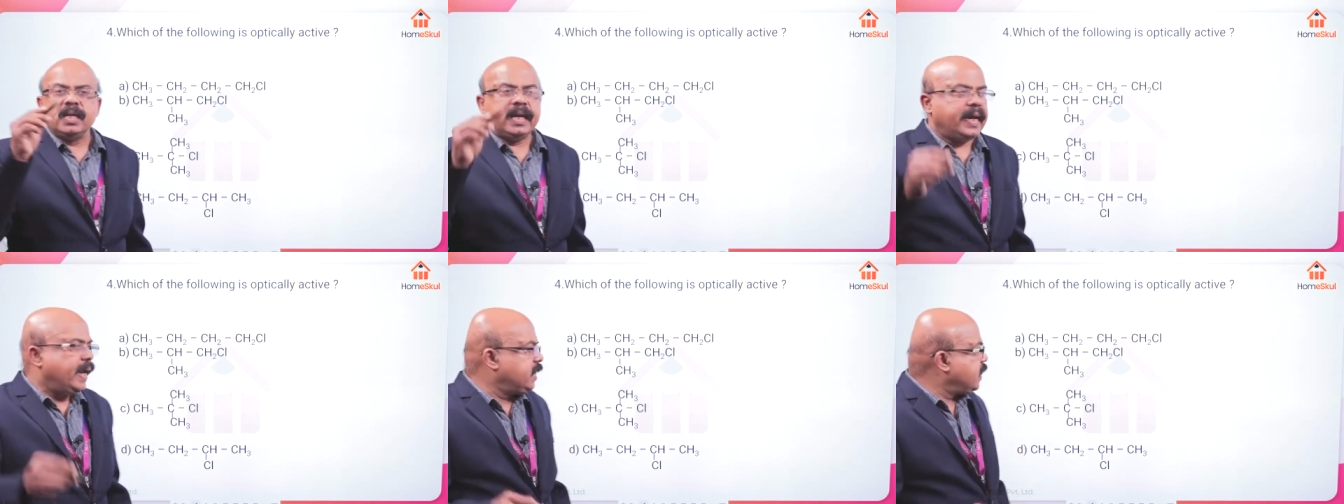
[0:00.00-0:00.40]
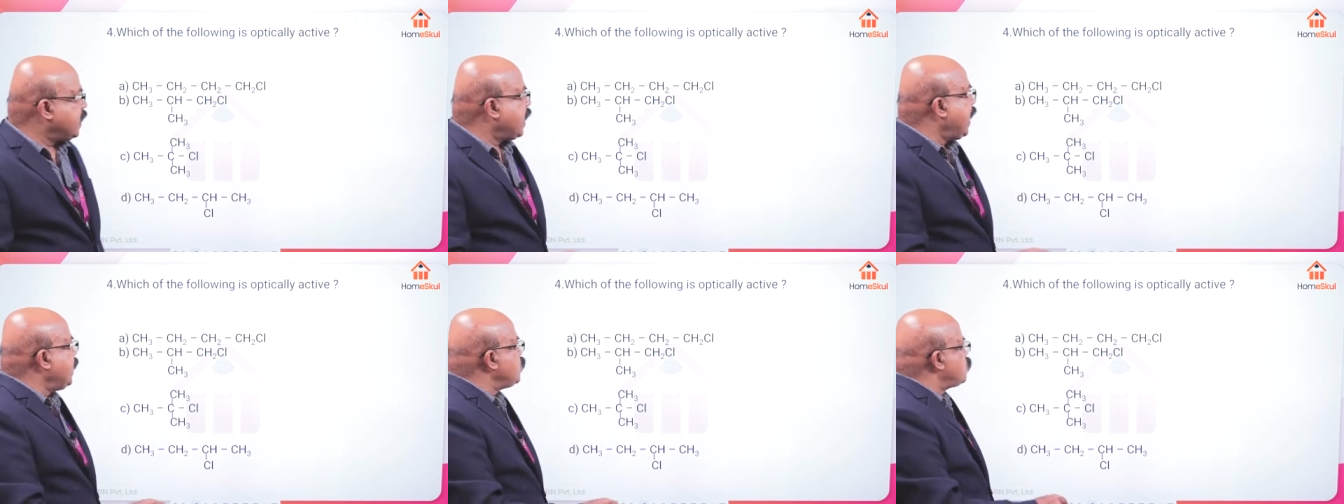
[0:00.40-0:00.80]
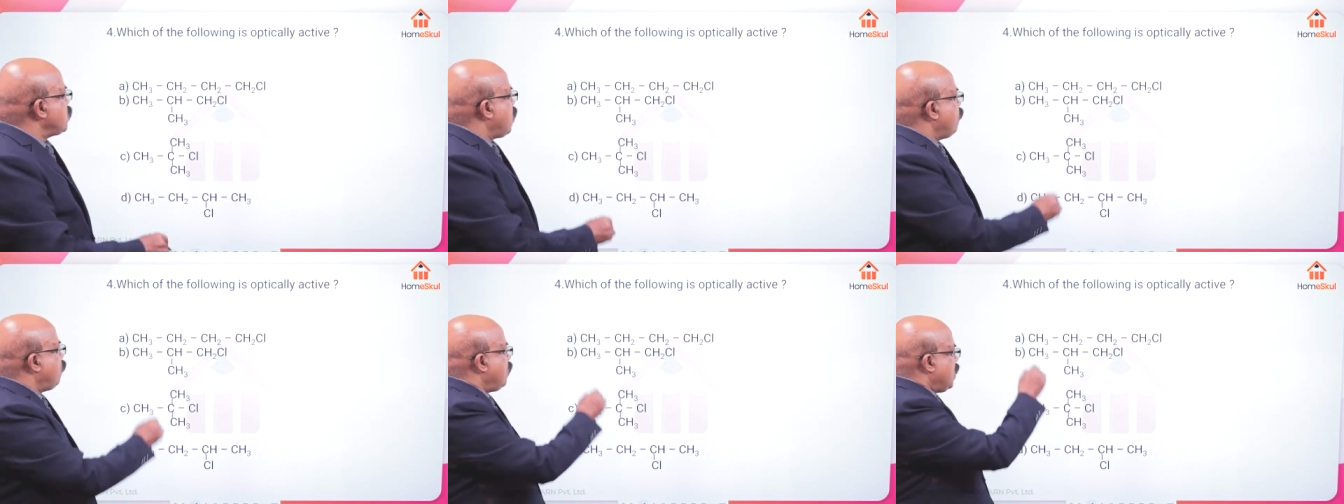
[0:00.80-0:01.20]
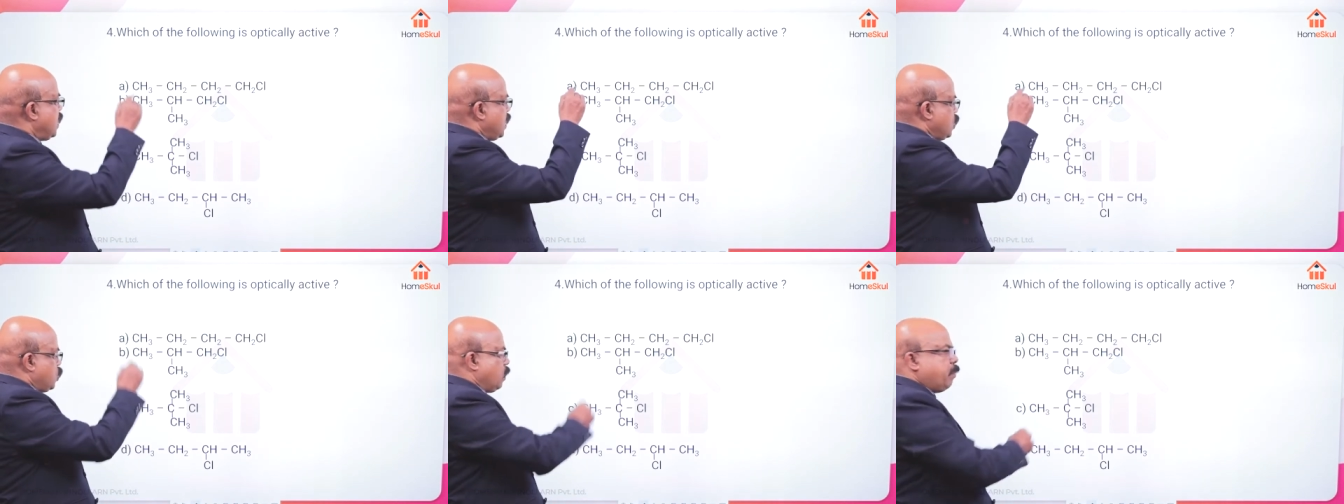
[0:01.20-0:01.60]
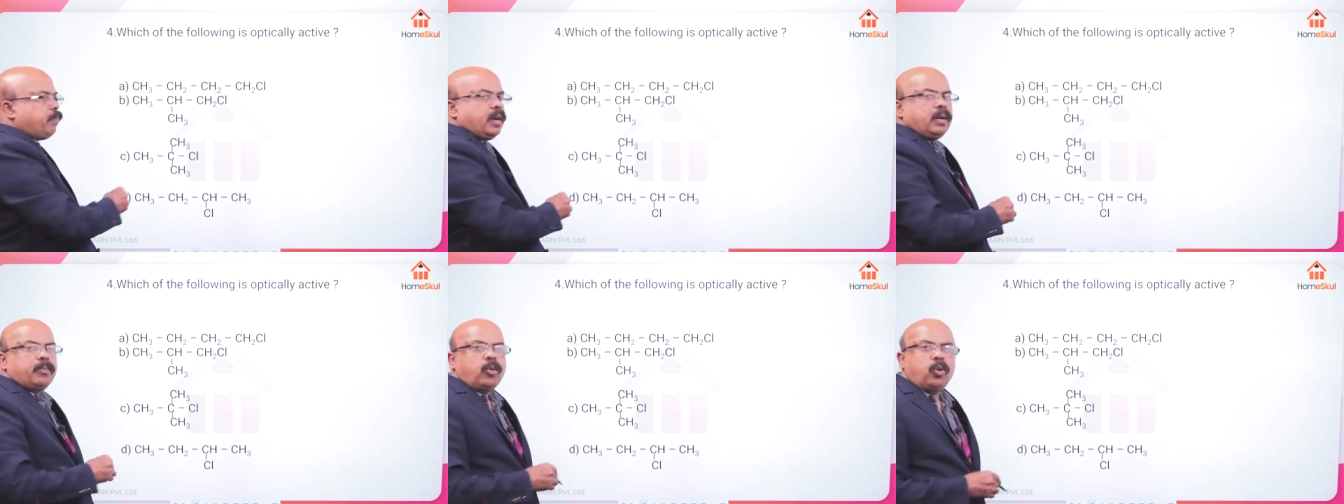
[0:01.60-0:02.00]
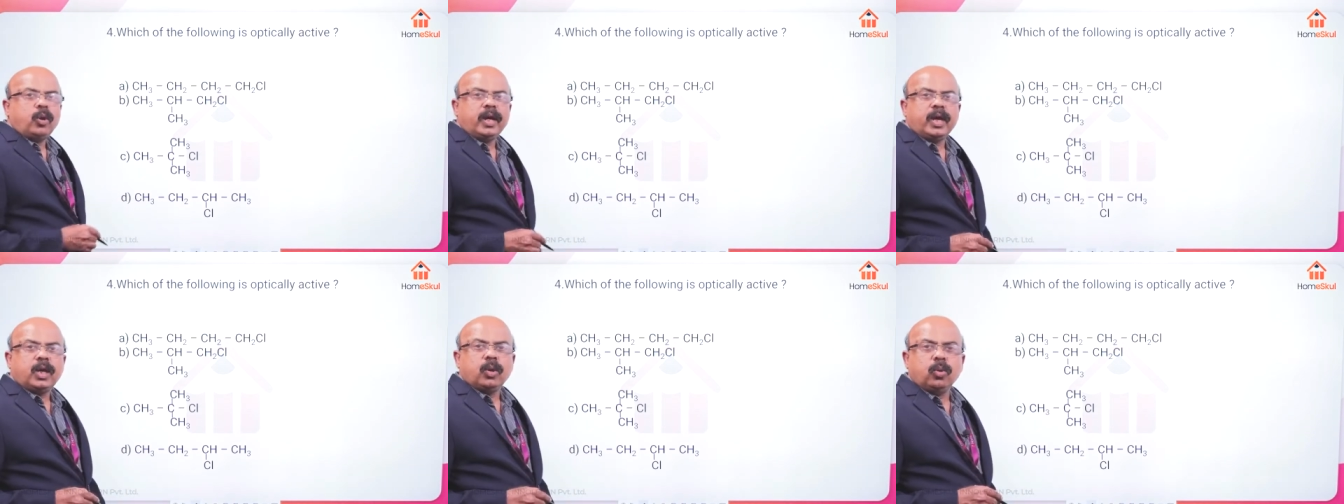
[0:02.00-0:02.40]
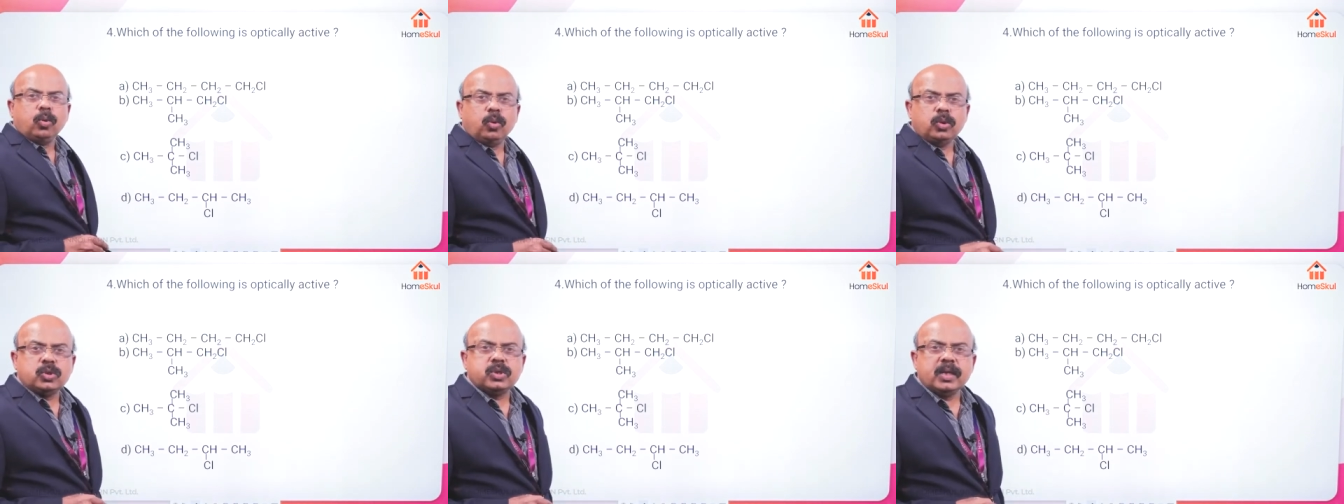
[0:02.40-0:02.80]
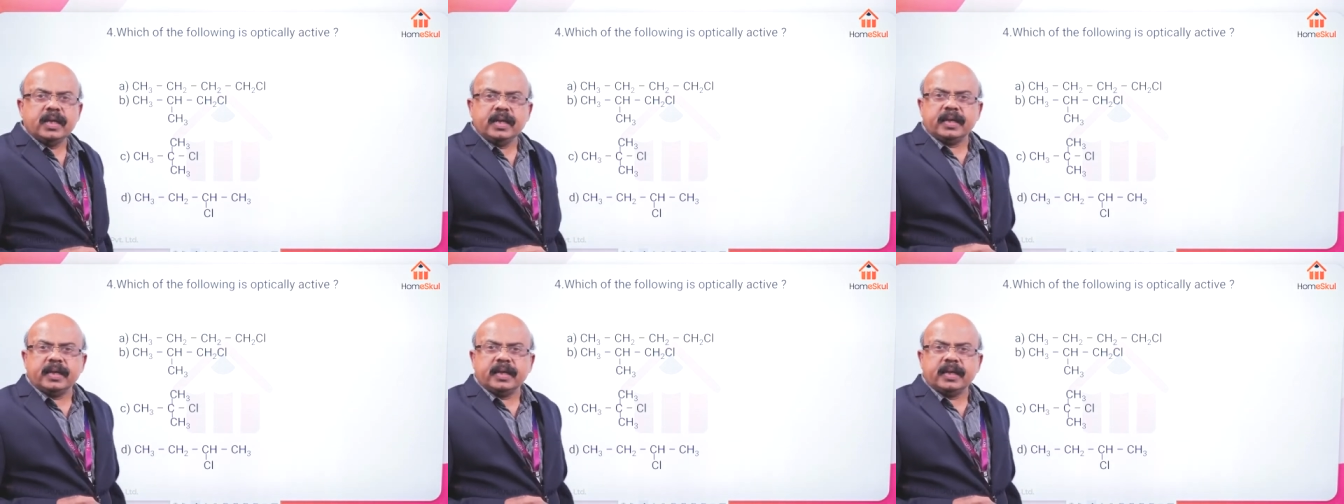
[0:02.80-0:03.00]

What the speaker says: In the case of simple molecules,